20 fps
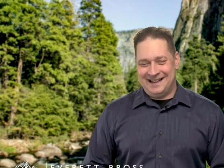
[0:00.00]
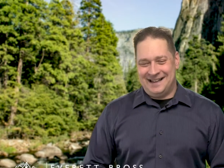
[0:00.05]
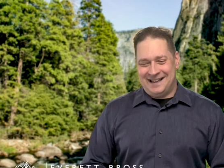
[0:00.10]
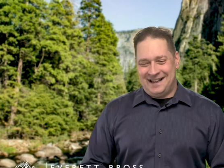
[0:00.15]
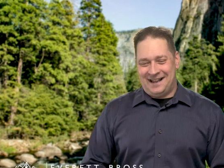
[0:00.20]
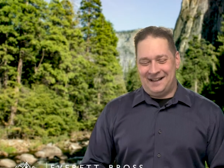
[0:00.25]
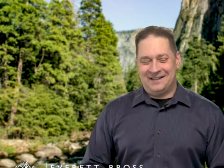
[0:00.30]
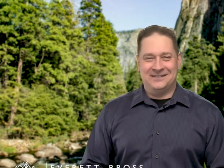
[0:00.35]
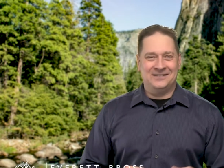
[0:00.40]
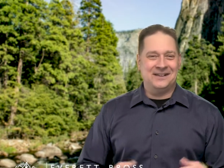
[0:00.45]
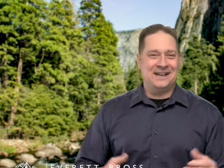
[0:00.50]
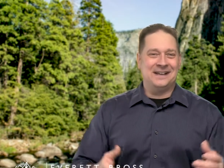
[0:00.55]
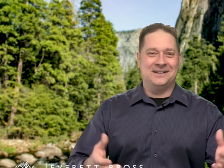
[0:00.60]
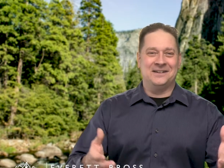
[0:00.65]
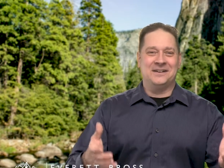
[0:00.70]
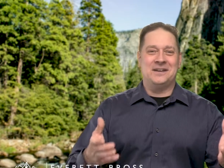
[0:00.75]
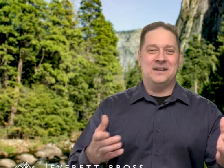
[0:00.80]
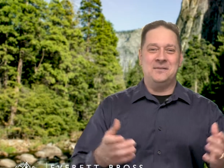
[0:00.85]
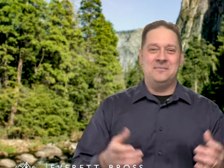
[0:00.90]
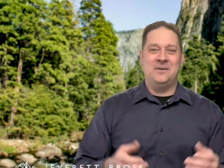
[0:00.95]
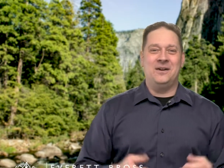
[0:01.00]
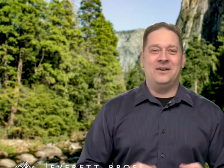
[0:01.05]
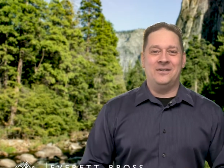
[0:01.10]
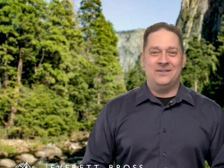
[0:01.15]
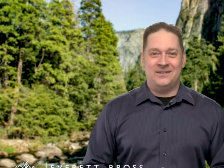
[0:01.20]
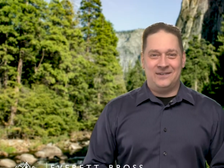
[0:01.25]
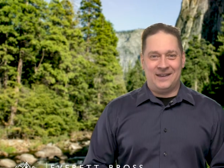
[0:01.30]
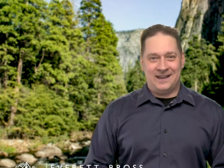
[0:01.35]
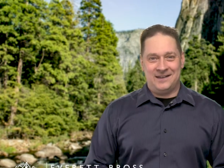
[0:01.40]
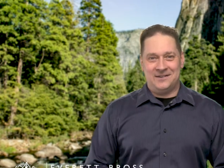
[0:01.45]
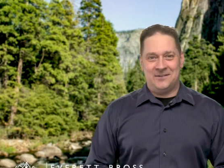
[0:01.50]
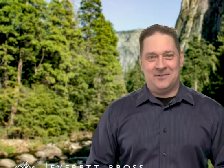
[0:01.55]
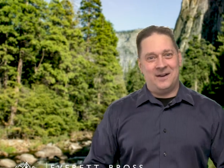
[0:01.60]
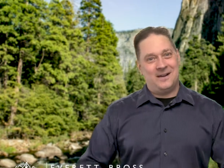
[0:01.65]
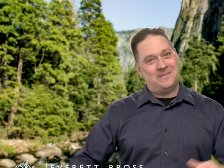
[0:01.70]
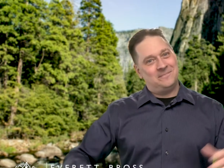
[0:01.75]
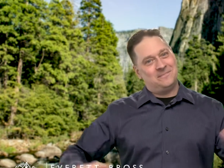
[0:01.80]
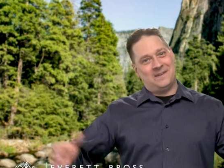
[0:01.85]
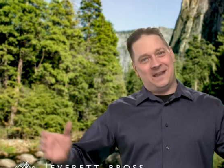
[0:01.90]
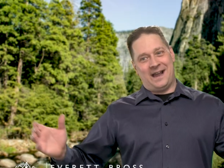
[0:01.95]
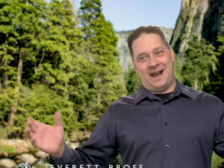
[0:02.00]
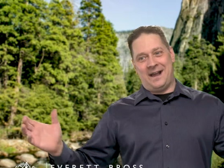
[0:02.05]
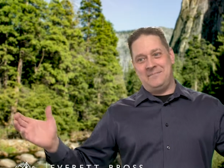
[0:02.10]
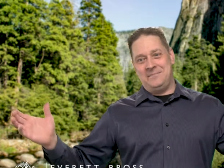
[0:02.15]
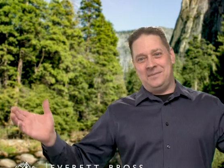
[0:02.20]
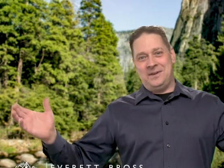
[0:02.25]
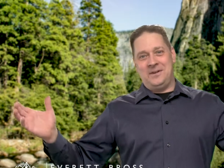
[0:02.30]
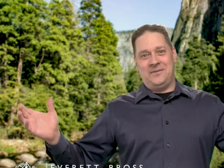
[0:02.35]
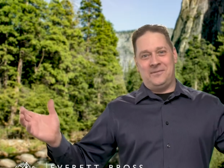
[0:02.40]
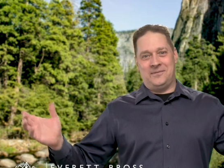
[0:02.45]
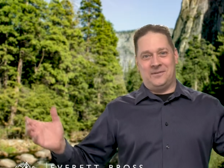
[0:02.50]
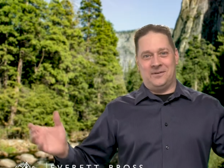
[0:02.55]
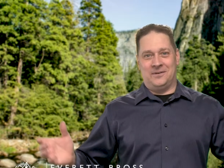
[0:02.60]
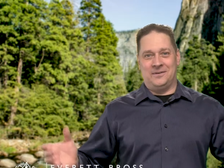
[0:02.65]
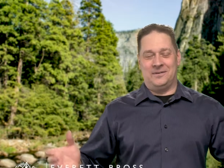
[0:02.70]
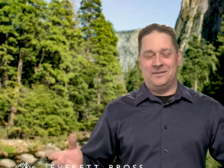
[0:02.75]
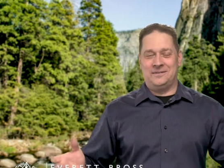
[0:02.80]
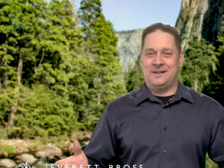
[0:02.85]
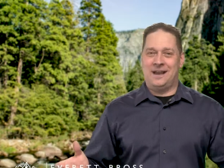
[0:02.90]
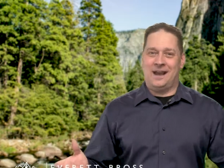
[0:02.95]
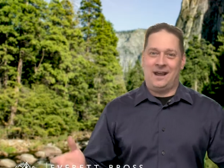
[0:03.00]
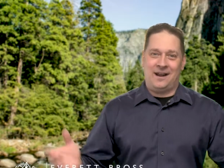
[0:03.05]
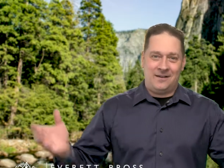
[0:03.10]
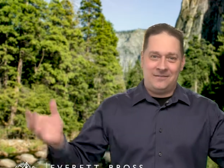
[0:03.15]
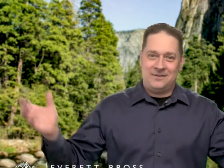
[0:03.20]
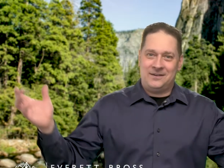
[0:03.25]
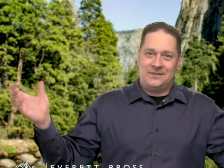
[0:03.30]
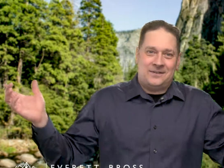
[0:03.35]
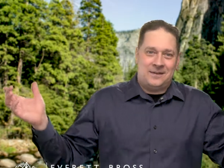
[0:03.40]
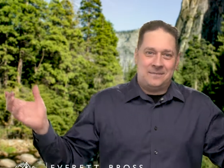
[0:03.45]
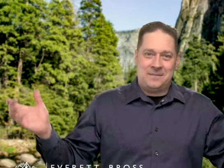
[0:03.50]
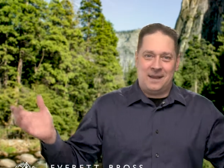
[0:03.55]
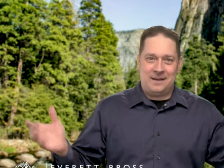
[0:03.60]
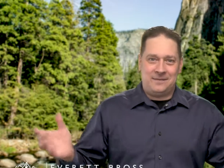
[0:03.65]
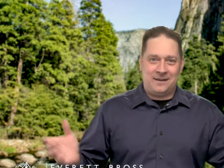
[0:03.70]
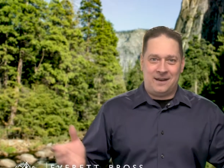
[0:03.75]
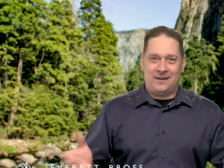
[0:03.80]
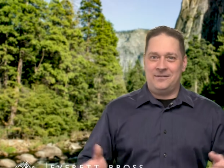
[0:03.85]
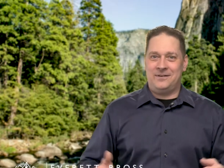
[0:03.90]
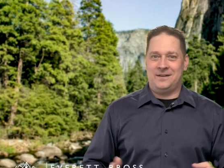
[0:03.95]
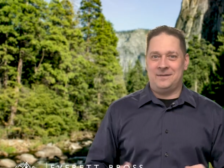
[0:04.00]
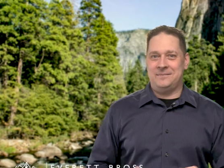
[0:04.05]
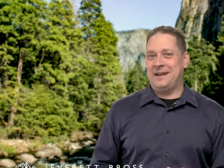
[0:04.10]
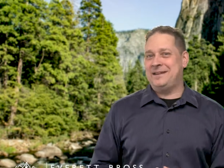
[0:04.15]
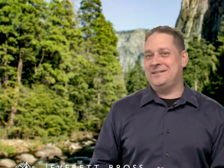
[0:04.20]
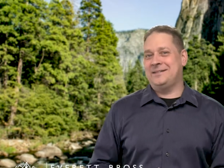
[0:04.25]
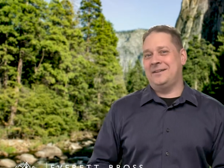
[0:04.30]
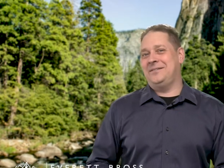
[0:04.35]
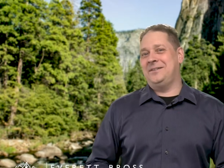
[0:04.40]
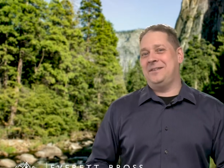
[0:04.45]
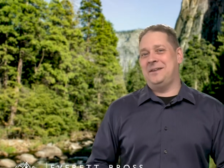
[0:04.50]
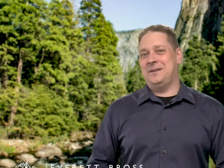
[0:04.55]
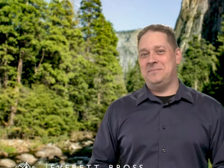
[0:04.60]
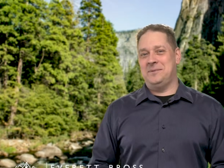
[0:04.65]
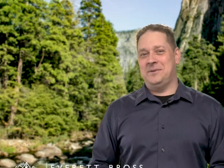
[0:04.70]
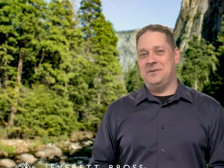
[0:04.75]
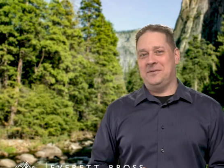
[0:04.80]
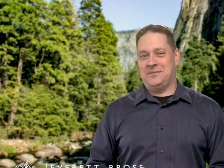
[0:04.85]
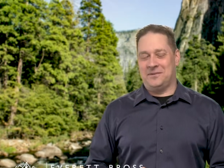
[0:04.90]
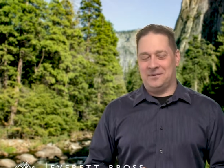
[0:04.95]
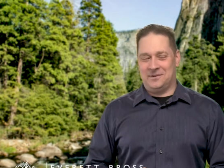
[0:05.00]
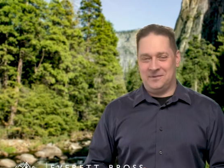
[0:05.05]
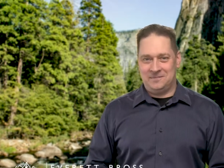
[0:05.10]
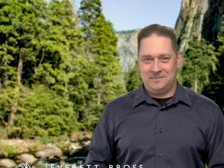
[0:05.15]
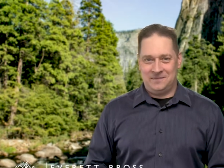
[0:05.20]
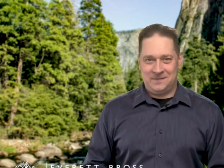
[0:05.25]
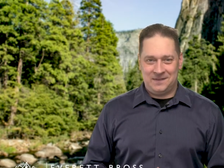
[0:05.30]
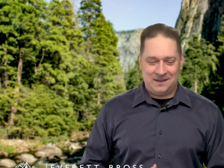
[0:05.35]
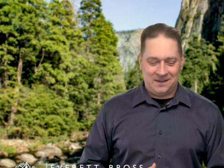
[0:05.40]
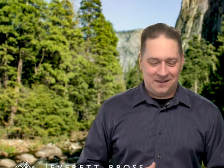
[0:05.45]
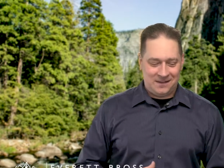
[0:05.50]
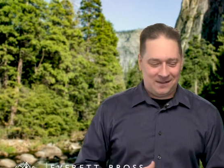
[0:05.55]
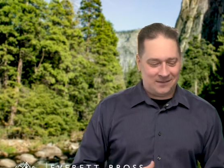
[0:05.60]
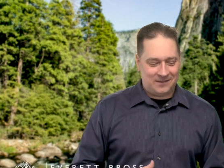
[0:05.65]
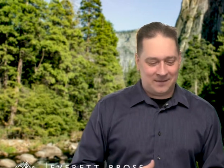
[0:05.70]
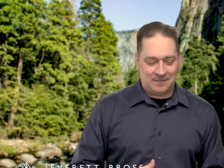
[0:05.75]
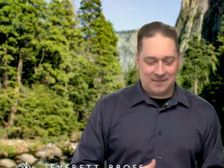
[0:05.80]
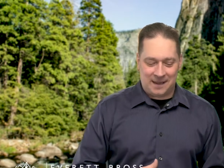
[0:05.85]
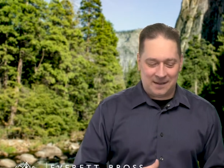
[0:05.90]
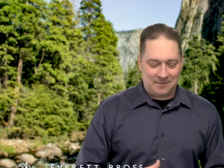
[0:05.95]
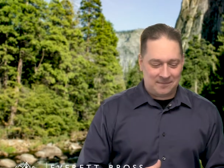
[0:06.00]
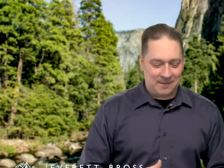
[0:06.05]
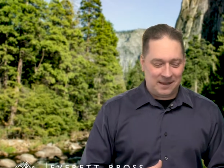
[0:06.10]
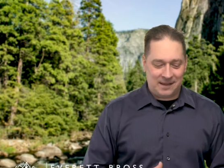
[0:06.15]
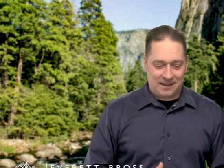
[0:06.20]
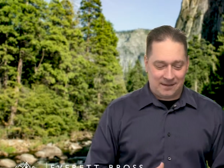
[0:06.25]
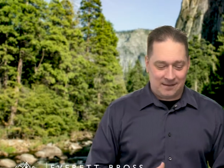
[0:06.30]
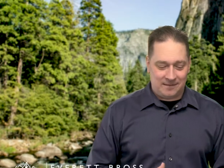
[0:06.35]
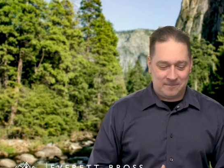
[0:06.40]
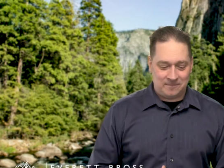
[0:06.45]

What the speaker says: And we can look in the mirror and say, "You know what? I'm beautiful. God obviously makes everything beautiful because he made me."